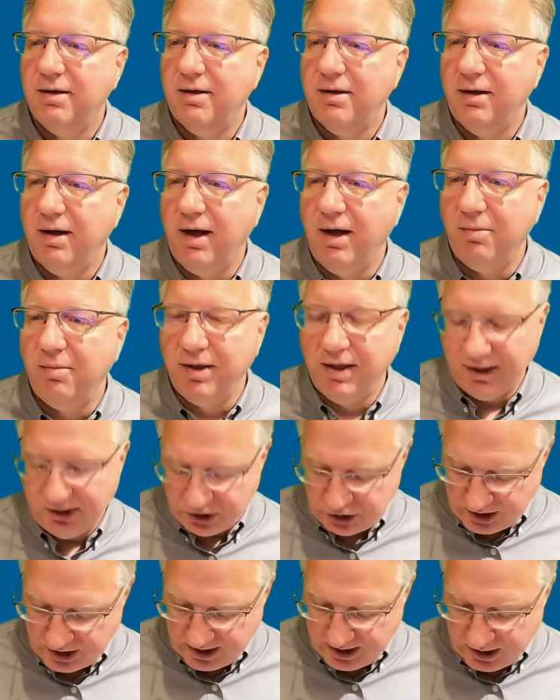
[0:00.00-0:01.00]
I'm going to
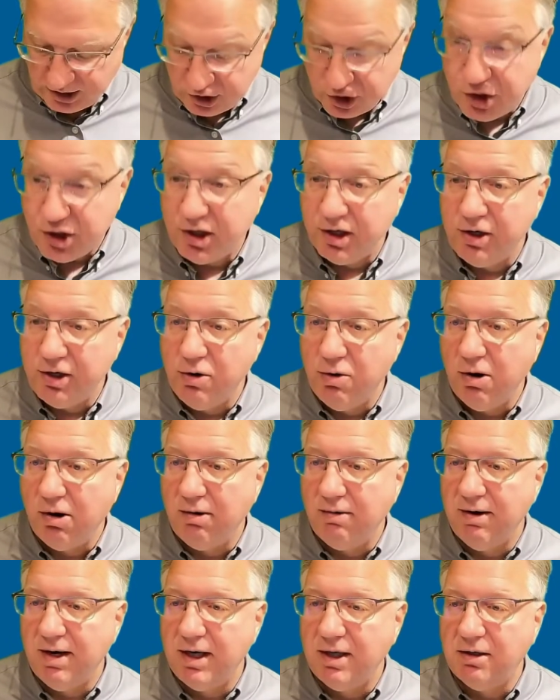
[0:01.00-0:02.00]
change the
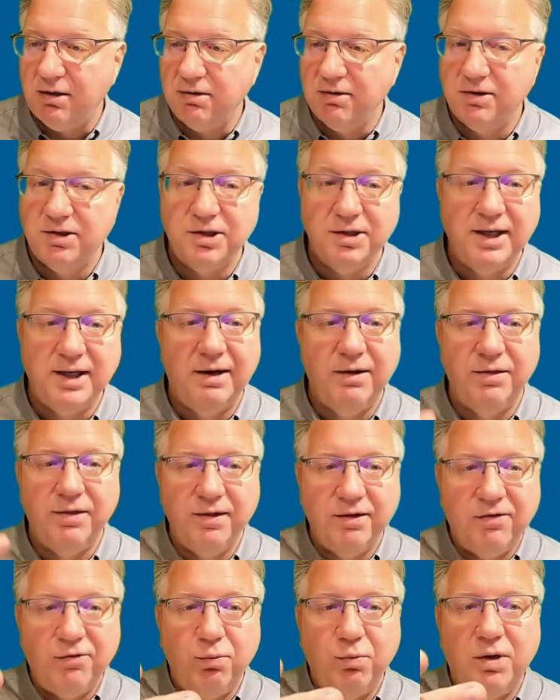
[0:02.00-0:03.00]
URL. So now
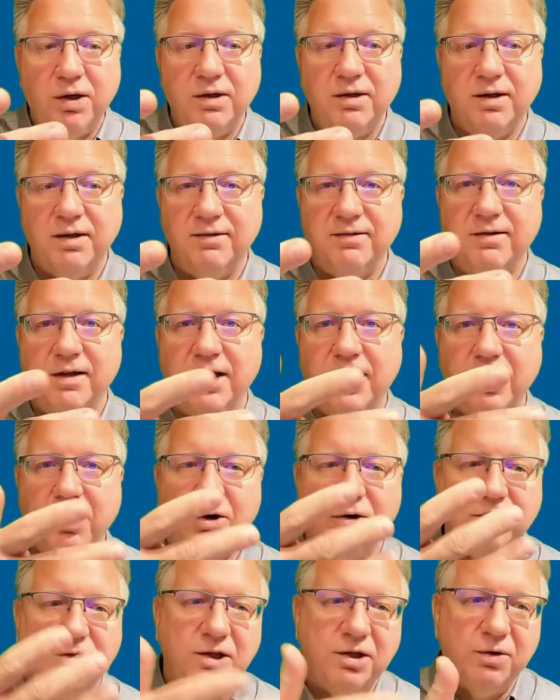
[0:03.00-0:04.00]
this one is going to go
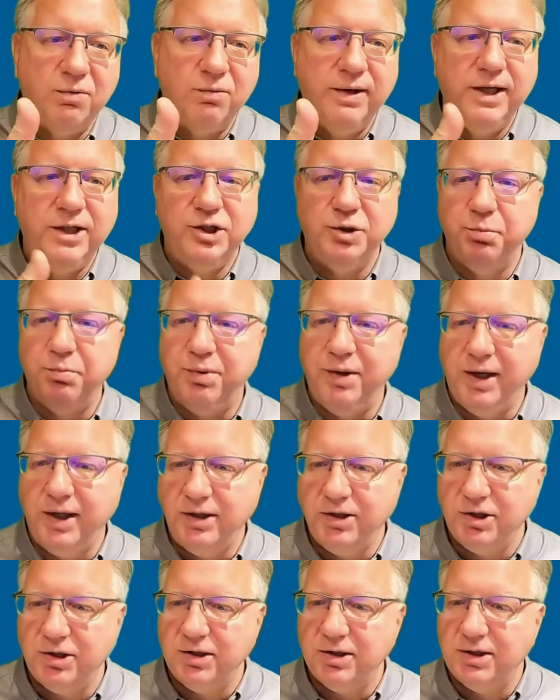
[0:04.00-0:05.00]
to the region
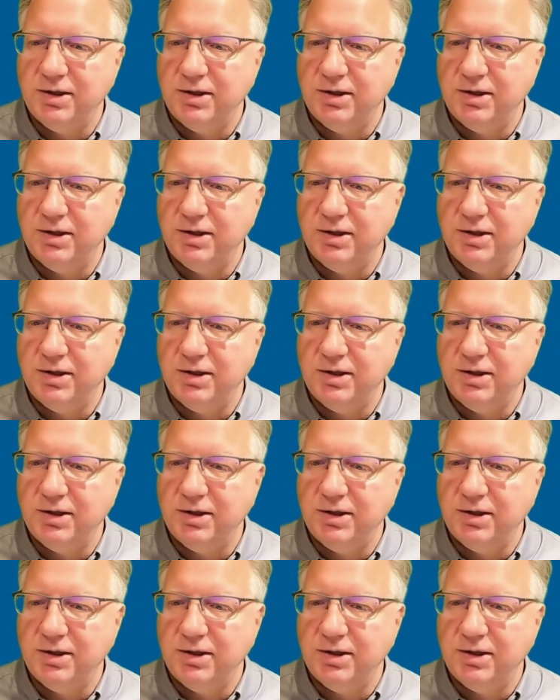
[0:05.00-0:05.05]
pages.